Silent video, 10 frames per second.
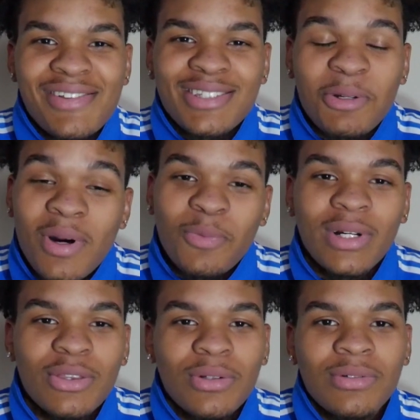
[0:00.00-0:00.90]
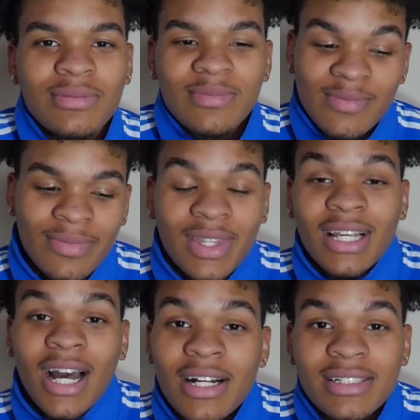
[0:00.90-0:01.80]
So I went through,
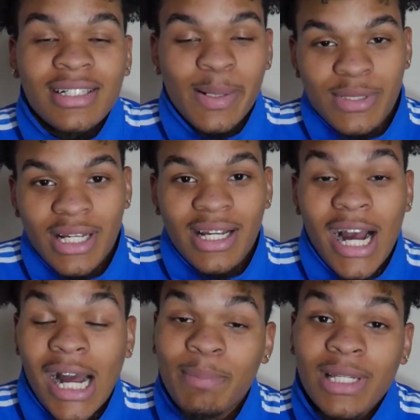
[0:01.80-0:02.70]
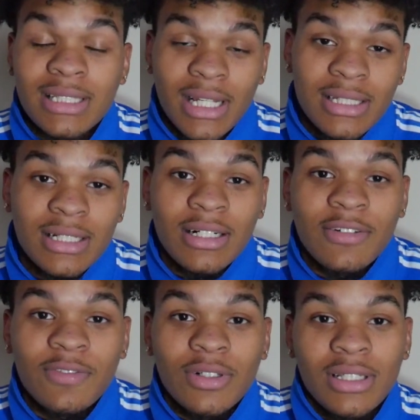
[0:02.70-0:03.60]
got her Snapchat. I had been texting her
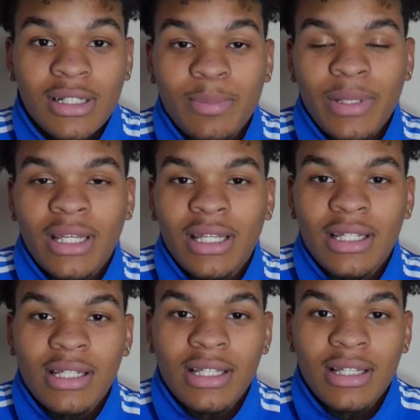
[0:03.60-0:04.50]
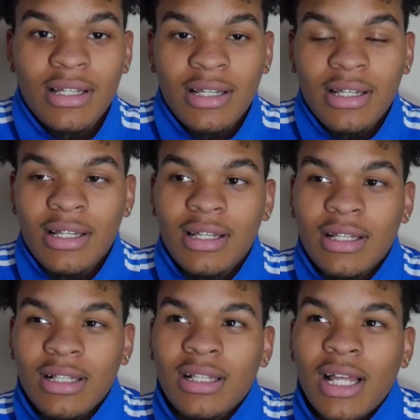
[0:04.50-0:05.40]
for a little bit,
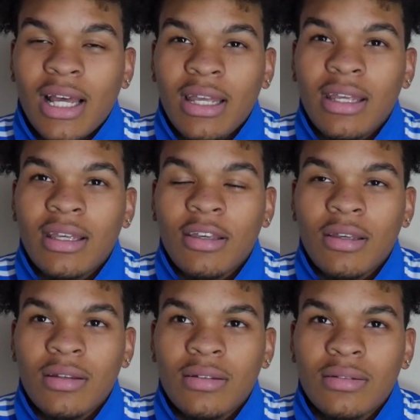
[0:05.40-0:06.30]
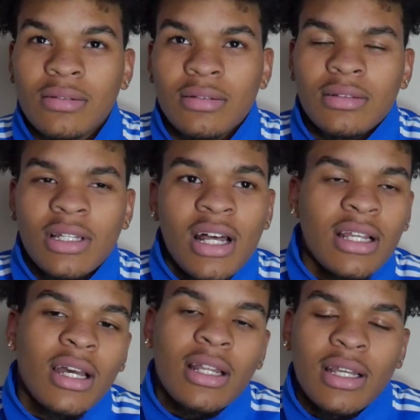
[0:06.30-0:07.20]
like
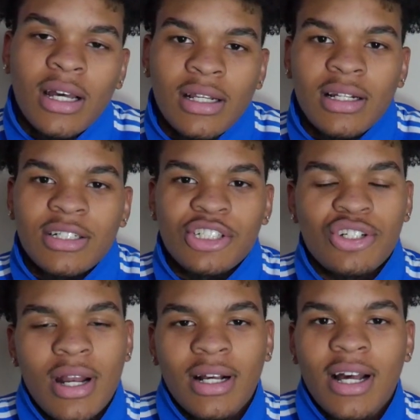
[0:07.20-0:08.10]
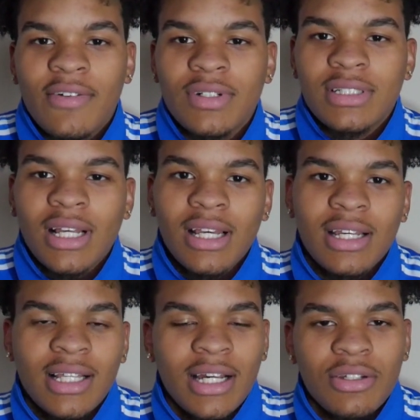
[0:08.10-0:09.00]
yada, just trying to conversate,
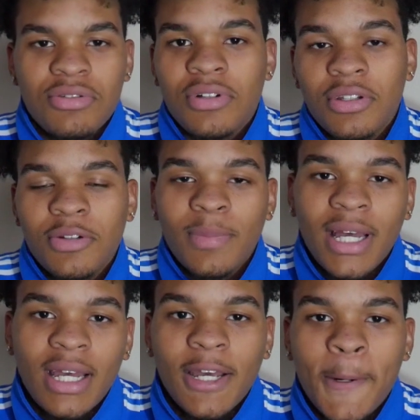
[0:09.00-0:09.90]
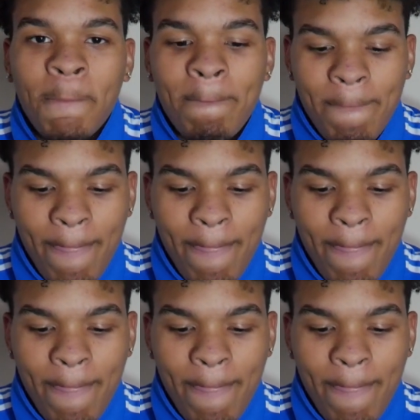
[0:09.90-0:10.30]
like, you know, you bad.